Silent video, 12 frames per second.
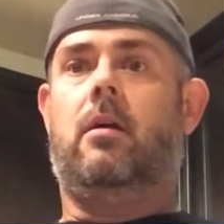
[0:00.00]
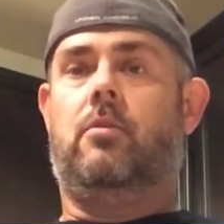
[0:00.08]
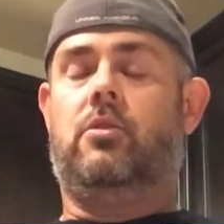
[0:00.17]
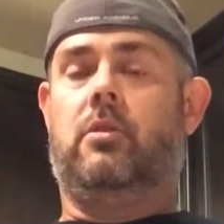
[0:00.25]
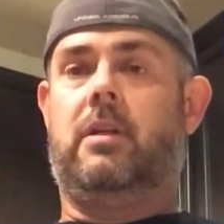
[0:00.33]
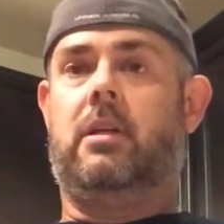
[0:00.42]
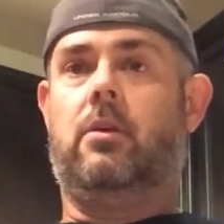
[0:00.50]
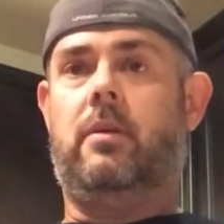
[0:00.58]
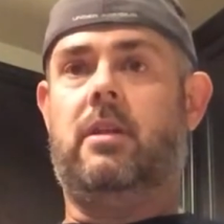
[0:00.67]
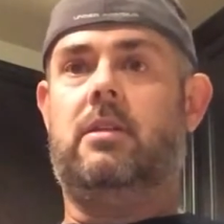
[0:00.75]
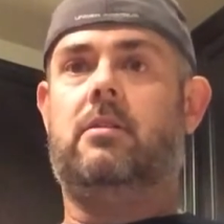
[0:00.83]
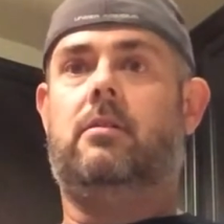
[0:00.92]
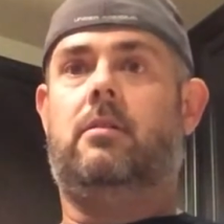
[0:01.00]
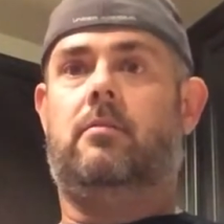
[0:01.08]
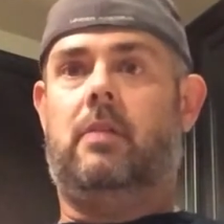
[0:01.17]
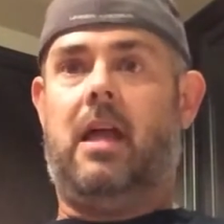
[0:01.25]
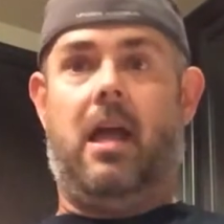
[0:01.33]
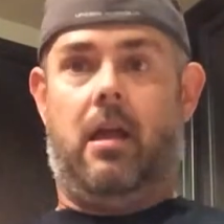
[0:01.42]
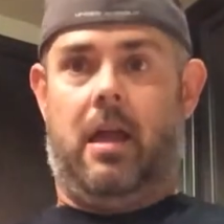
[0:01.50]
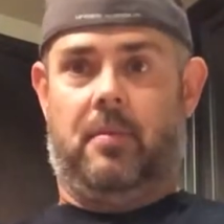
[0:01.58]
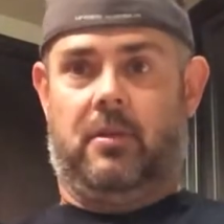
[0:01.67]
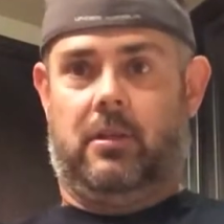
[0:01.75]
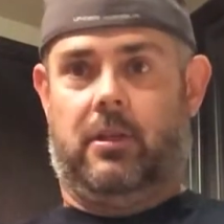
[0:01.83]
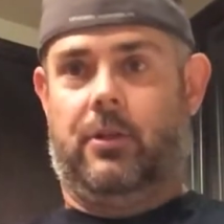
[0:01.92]
Would you like to go with us?" I'm like,
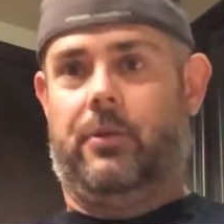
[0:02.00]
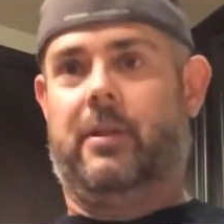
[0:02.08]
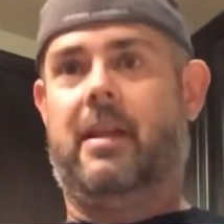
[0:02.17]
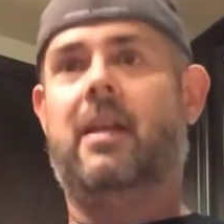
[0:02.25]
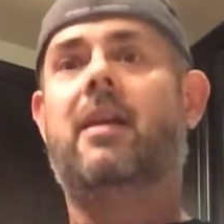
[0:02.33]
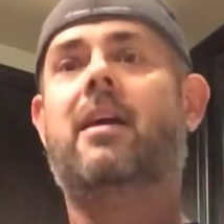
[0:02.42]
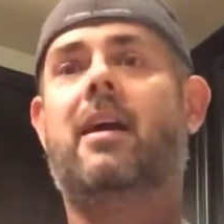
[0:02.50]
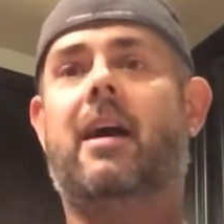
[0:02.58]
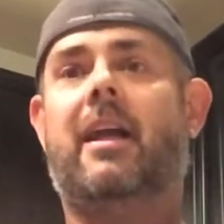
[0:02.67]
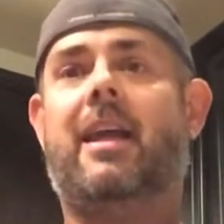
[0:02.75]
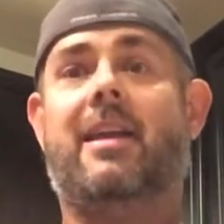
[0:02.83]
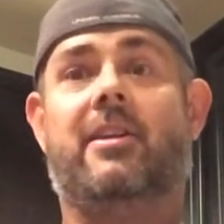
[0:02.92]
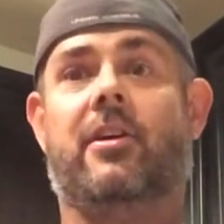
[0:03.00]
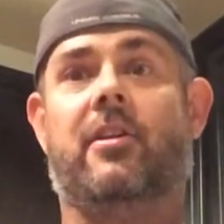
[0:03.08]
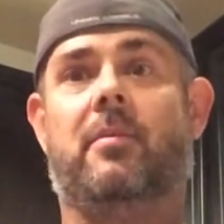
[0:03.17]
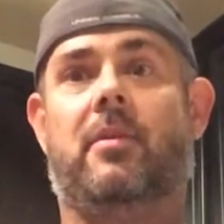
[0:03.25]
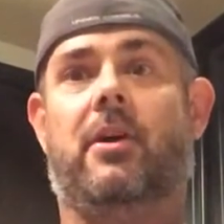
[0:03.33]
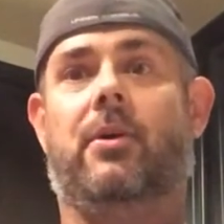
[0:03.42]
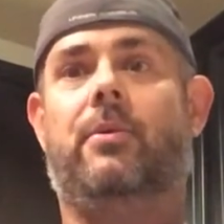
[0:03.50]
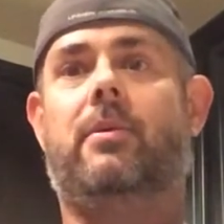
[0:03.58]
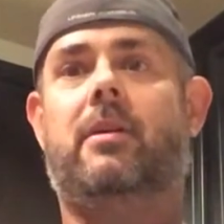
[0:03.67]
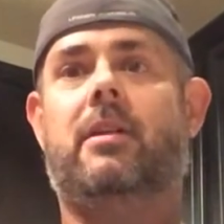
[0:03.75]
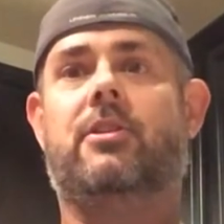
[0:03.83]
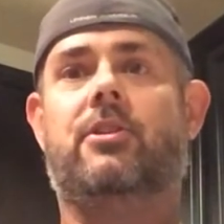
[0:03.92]
absolutely. I can't tell them no.
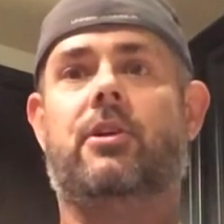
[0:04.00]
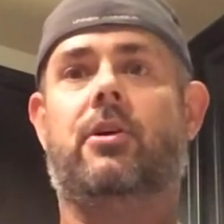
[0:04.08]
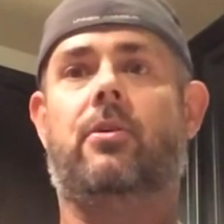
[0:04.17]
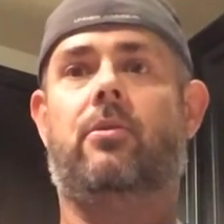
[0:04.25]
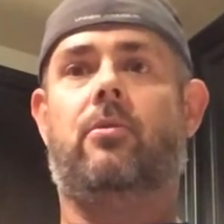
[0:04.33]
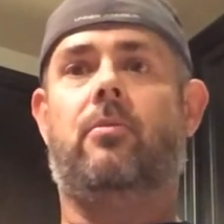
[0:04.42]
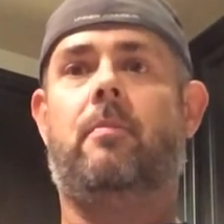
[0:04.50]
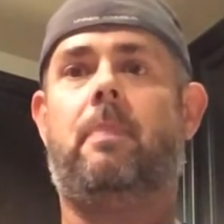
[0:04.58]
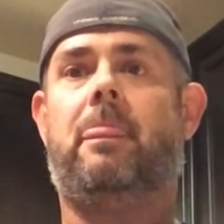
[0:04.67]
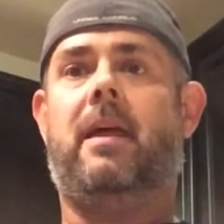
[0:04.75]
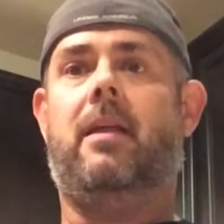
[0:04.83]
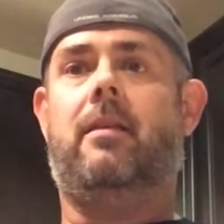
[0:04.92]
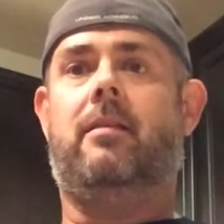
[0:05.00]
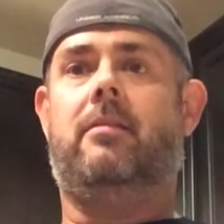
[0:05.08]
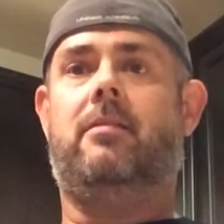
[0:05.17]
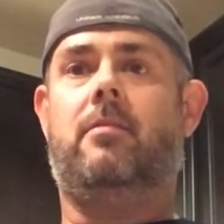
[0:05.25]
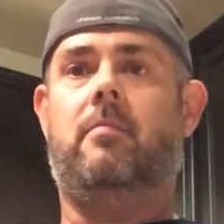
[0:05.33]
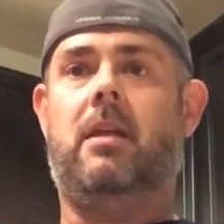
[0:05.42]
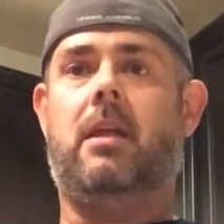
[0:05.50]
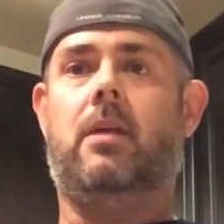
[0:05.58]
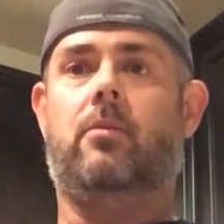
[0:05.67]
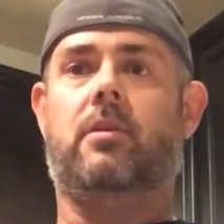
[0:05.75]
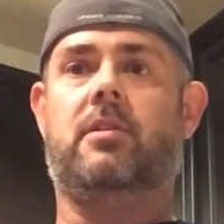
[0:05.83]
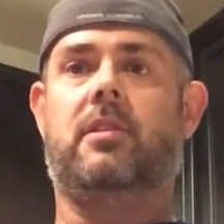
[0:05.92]
And so that to
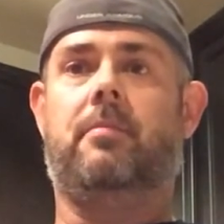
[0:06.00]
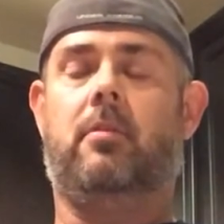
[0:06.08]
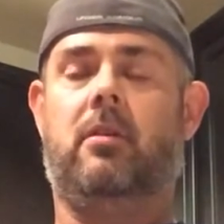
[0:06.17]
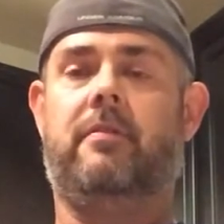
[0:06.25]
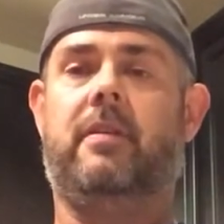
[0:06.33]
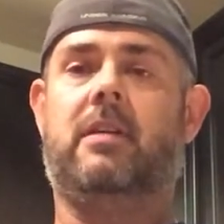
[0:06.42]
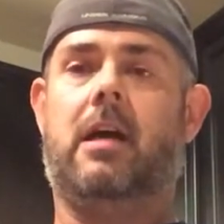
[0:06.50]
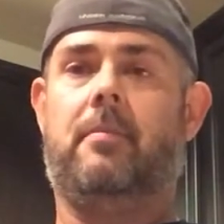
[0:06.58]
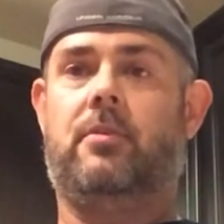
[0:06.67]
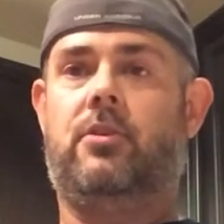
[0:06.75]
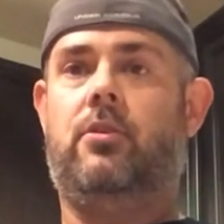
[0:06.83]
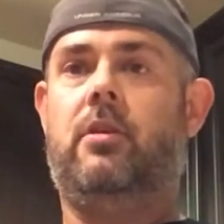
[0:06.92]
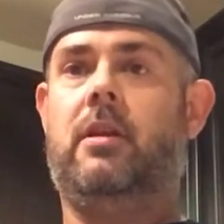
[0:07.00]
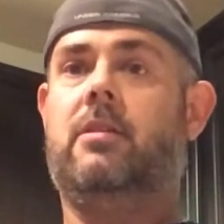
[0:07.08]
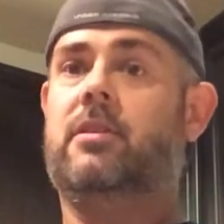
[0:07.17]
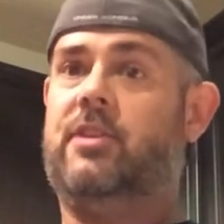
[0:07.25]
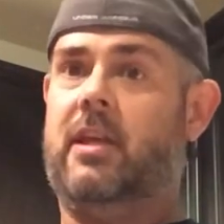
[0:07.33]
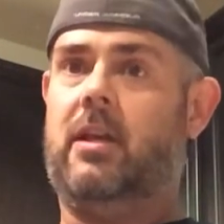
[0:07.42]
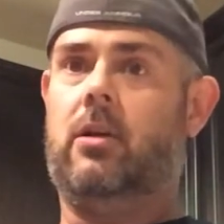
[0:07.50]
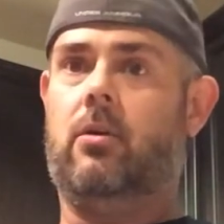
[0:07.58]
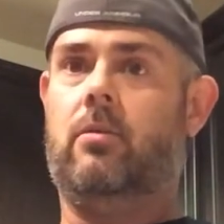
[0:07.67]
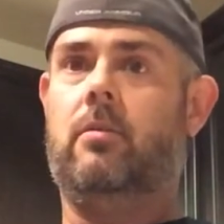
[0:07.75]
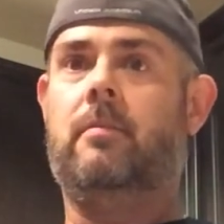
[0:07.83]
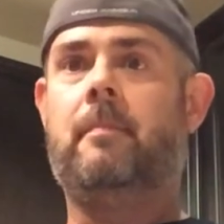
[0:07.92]
me was the perfect opportunity to set a
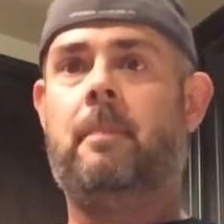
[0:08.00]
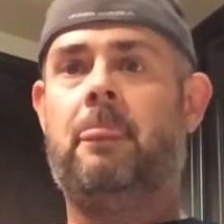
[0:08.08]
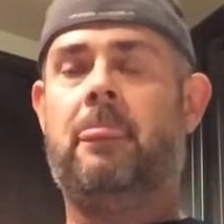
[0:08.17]
goal.